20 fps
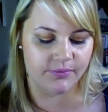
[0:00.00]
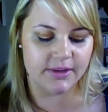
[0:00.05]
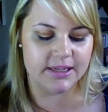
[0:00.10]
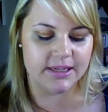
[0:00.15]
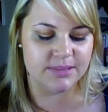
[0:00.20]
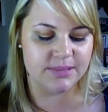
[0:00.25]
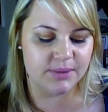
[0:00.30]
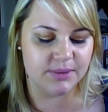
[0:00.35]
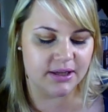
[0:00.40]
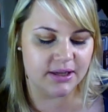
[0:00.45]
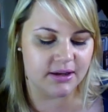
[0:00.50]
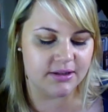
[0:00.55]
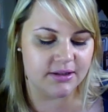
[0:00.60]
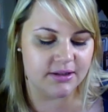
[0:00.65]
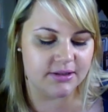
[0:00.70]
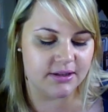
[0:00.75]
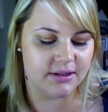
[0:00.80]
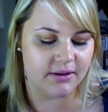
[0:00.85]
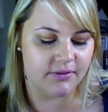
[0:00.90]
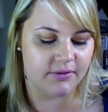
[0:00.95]
is because
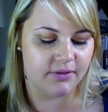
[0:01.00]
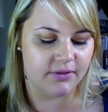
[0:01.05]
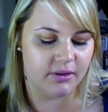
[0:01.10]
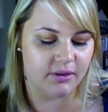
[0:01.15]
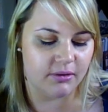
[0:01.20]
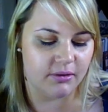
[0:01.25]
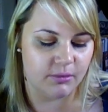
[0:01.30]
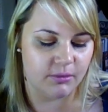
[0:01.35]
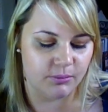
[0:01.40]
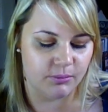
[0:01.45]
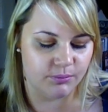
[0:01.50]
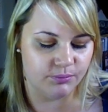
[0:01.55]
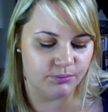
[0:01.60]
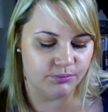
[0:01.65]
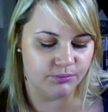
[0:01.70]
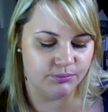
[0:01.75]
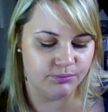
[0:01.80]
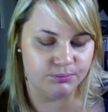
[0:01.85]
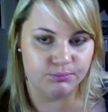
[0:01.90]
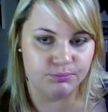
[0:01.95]
of the
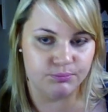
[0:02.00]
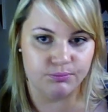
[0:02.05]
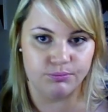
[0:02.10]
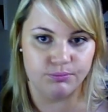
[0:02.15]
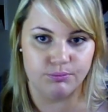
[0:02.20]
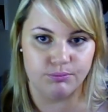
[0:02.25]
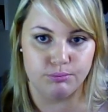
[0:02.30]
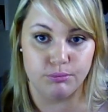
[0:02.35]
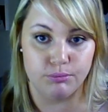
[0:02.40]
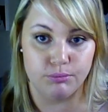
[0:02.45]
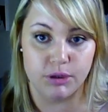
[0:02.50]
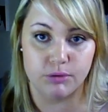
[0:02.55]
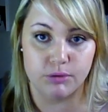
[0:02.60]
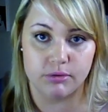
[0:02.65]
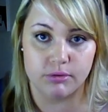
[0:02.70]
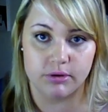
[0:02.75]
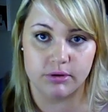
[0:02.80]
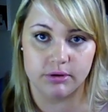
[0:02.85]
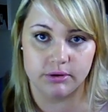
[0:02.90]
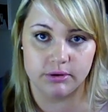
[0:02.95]

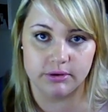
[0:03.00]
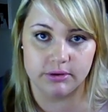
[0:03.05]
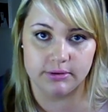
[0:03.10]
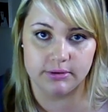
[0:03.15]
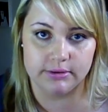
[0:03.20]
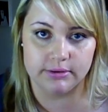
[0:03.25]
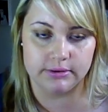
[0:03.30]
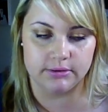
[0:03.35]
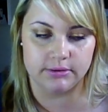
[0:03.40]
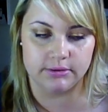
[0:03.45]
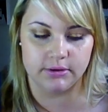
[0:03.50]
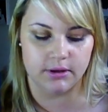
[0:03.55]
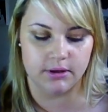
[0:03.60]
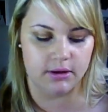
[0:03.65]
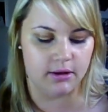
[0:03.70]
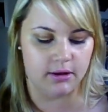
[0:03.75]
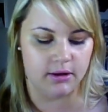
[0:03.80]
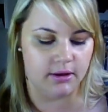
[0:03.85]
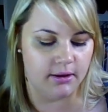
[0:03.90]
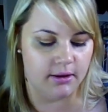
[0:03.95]
mineral
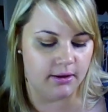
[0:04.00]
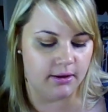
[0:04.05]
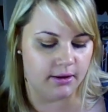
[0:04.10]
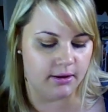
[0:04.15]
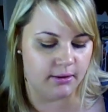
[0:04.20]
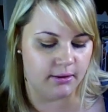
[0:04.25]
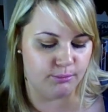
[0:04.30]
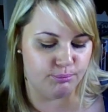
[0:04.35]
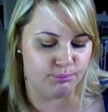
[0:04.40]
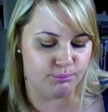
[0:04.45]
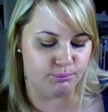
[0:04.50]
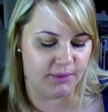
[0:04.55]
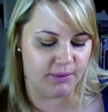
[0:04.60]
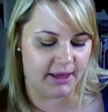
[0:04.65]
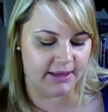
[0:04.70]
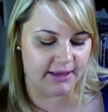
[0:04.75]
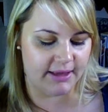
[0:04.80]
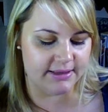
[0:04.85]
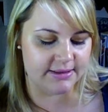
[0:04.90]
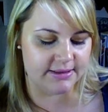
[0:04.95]

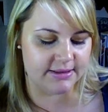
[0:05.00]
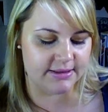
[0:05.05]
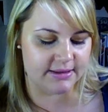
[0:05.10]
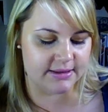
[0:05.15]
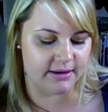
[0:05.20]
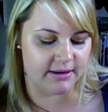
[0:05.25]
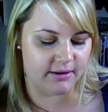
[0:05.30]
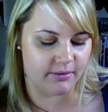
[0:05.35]
base.